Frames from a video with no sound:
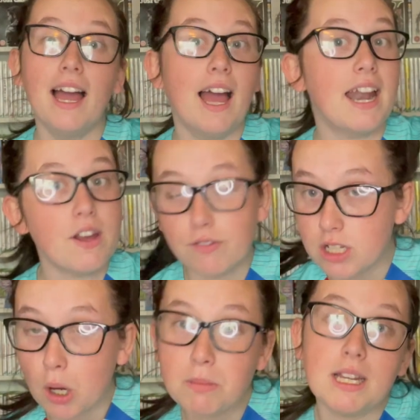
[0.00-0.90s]
and every
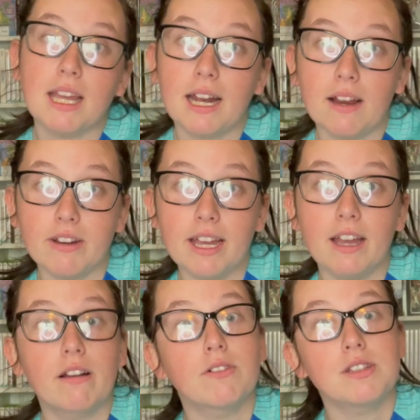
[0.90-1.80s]
Tom, Dick and Harry are
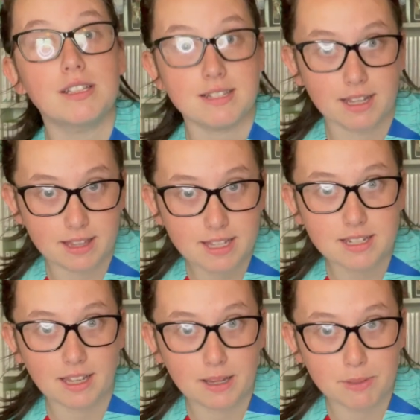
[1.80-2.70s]
currently saying this
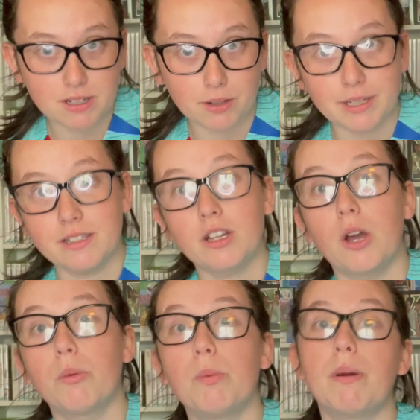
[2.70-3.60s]
game is going to
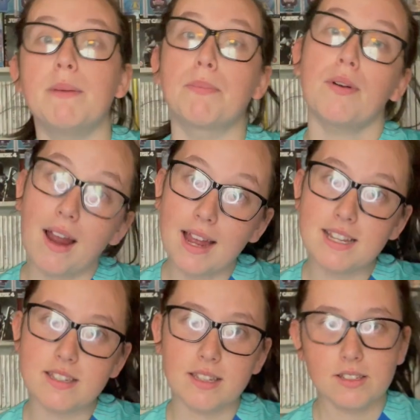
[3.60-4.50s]
go up in
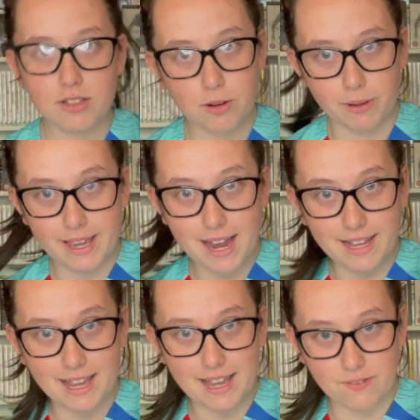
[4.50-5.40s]
price, so get
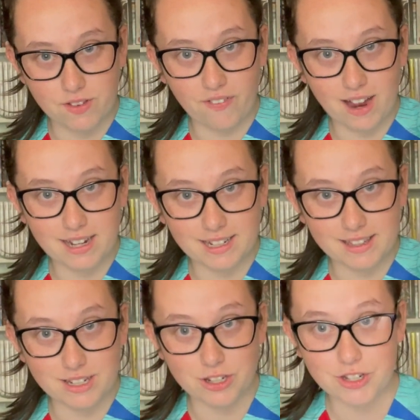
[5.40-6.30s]
it if you find it
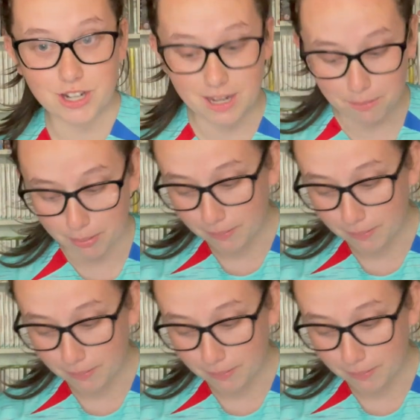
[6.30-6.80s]
this cheap.